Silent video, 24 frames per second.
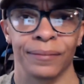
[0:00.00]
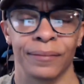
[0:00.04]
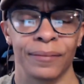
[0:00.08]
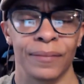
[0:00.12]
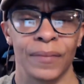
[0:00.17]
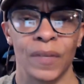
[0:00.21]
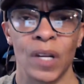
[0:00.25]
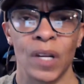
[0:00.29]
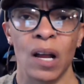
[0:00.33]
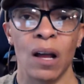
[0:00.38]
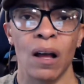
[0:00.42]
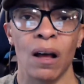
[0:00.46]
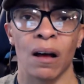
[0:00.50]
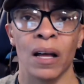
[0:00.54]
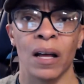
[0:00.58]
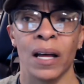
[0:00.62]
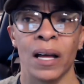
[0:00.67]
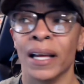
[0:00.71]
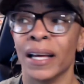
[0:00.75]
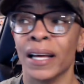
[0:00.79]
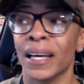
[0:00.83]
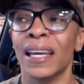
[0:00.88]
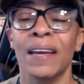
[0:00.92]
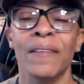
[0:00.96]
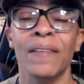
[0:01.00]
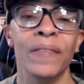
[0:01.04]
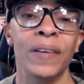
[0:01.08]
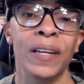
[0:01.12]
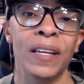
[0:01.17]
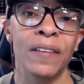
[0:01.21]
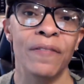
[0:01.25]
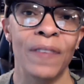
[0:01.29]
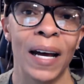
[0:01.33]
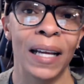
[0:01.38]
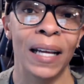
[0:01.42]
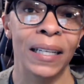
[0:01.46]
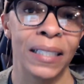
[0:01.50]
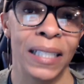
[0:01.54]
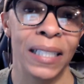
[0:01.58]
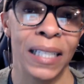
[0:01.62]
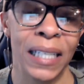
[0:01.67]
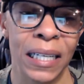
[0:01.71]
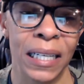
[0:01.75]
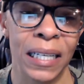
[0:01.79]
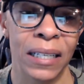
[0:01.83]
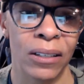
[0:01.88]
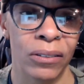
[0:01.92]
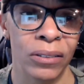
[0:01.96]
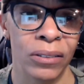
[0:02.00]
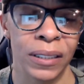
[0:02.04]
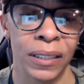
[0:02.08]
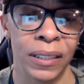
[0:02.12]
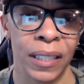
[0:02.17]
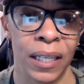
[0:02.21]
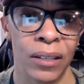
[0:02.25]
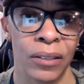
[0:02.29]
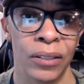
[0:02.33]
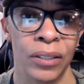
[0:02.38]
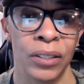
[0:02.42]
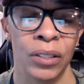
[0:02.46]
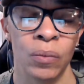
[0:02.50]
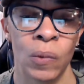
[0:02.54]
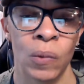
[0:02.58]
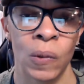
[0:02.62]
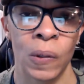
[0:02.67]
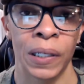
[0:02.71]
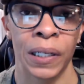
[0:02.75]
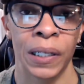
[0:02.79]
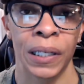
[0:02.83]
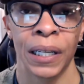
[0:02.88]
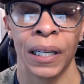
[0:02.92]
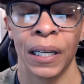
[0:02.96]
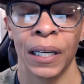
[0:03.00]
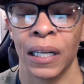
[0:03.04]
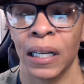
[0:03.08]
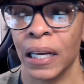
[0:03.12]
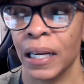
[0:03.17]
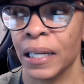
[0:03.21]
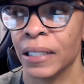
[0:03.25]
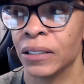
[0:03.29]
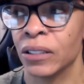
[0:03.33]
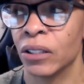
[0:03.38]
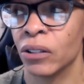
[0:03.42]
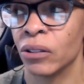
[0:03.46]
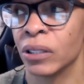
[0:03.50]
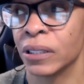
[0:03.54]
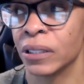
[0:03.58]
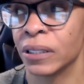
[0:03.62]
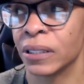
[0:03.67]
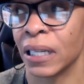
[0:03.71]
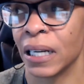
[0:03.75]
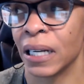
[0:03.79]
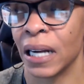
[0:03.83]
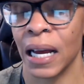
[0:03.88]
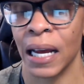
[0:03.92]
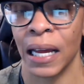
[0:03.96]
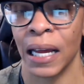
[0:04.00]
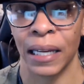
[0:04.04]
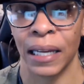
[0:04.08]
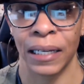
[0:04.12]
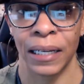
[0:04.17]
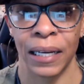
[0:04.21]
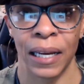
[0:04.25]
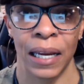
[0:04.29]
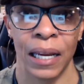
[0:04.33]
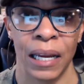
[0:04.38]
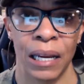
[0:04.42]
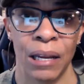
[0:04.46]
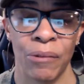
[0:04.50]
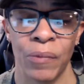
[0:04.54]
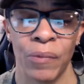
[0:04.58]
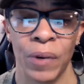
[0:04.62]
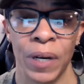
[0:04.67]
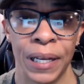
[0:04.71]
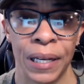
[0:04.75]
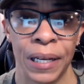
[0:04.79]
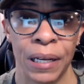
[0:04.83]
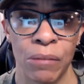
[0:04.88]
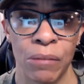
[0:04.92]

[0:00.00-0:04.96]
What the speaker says: No. Even if I did get on the scale this morning and notice that I had gained weight,